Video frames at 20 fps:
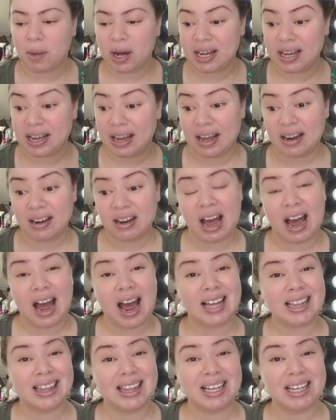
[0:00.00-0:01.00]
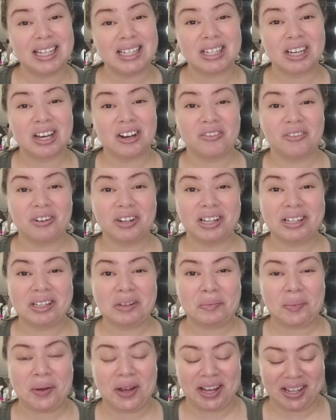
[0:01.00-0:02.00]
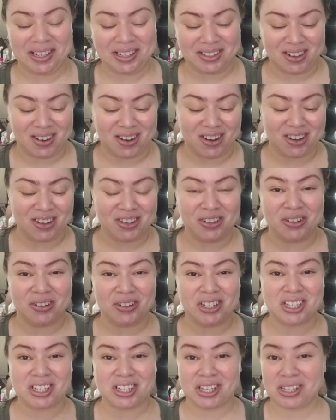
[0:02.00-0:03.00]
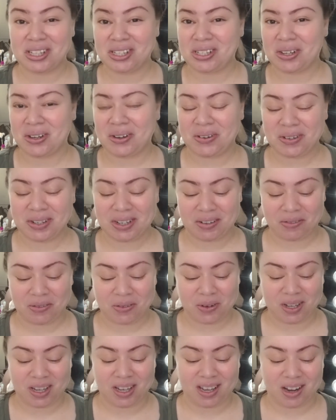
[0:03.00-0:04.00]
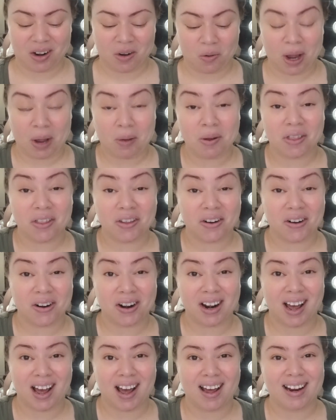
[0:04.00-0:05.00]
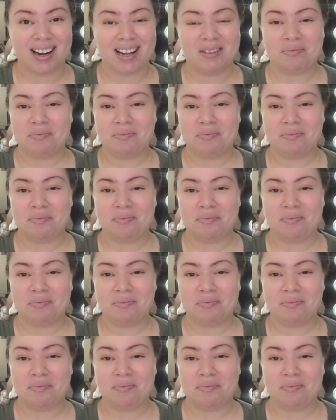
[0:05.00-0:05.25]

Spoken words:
Again, I think it's gonna really depend on your skin tone, if you can get away with it or not.